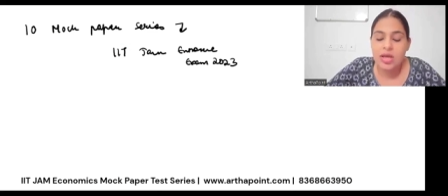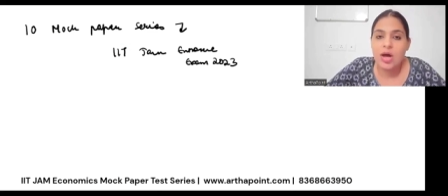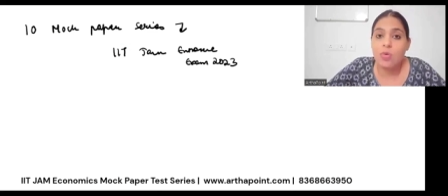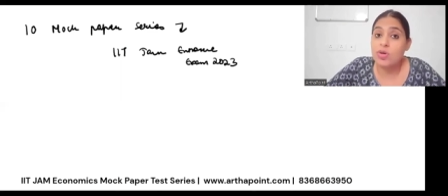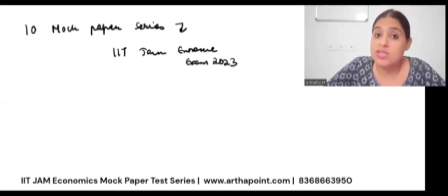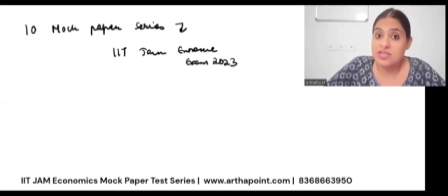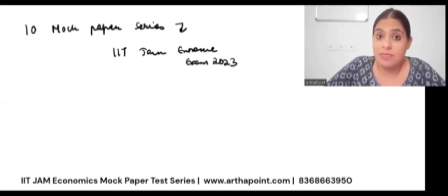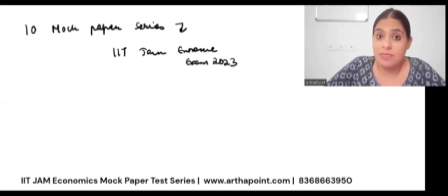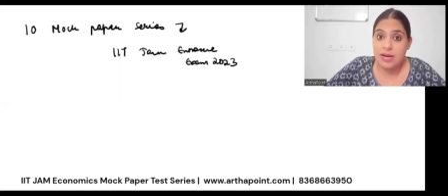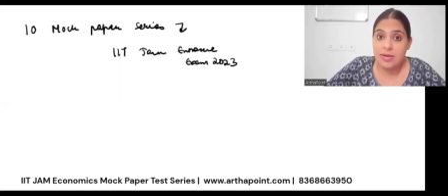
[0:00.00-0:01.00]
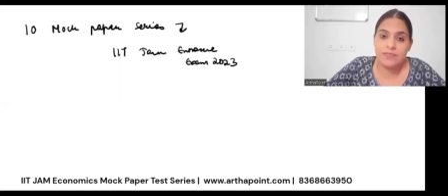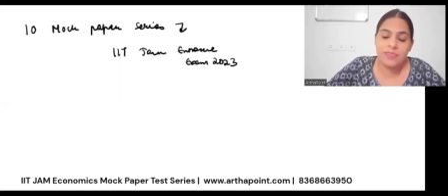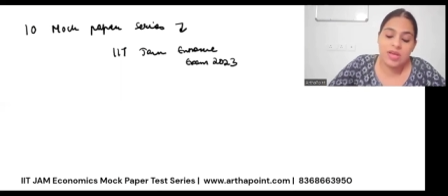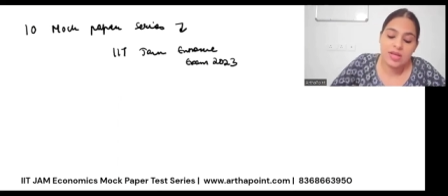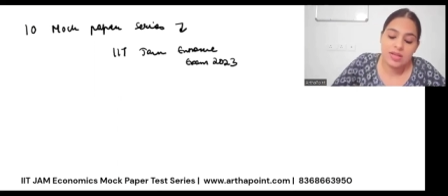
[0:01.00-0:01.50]
Now, what's the plan?
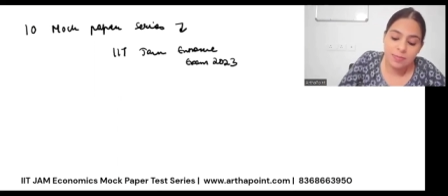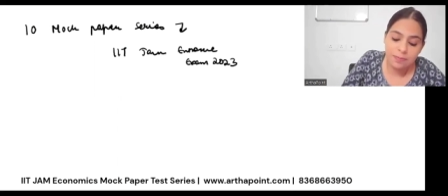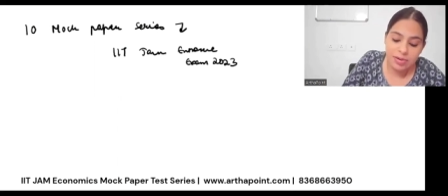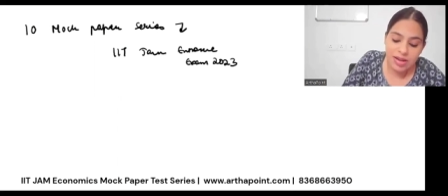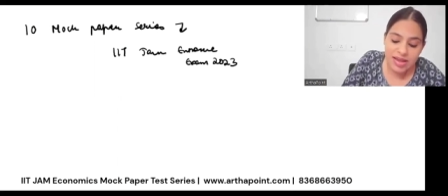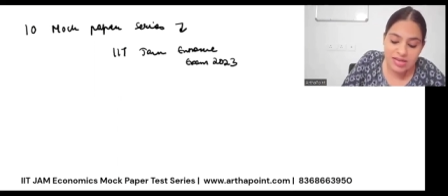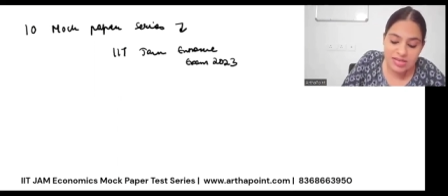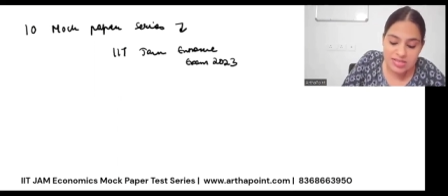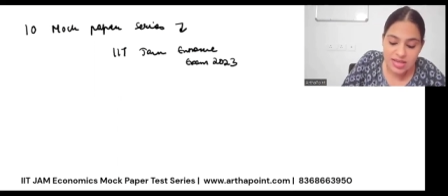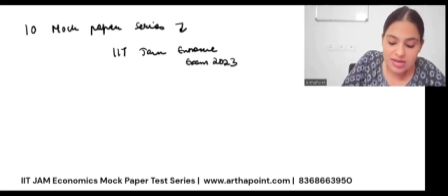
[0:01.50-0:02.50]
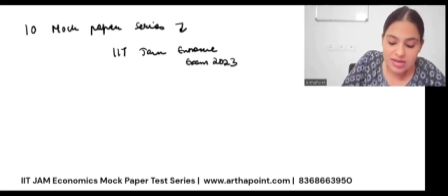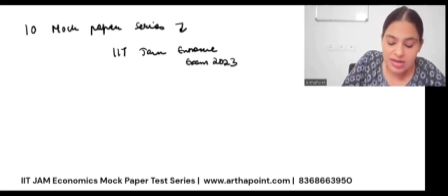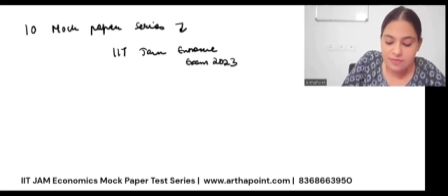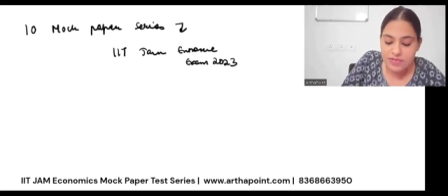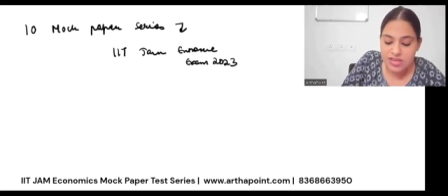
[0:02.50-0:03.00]
The plan is that
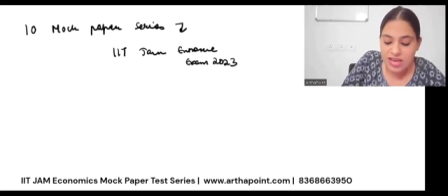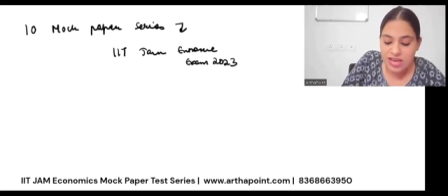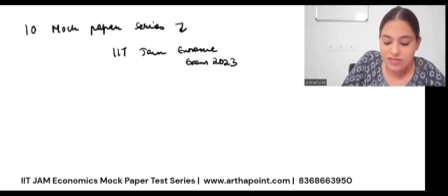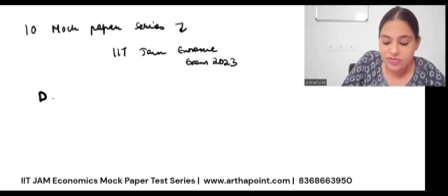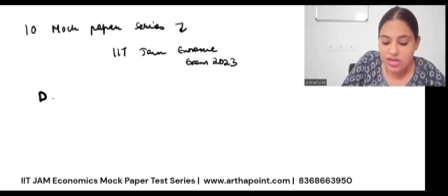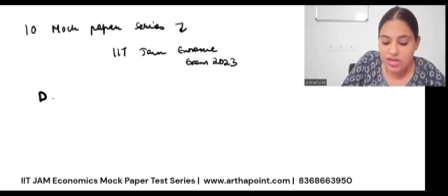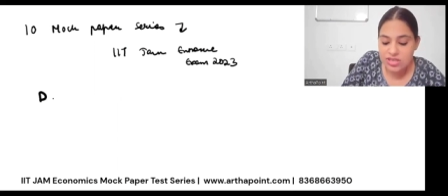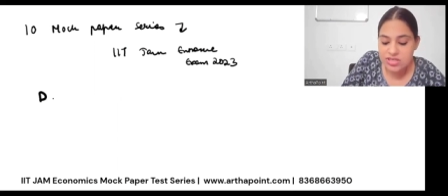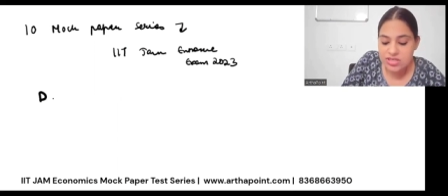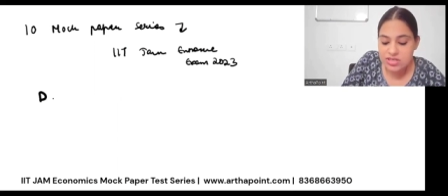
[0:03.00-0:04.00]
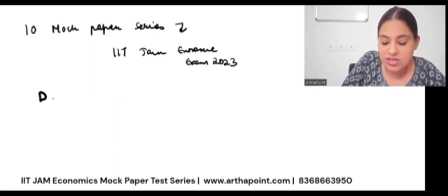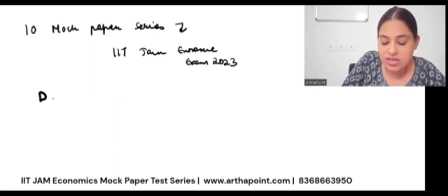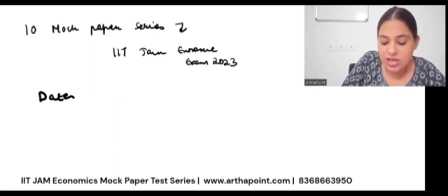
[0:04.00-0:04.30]
we have released a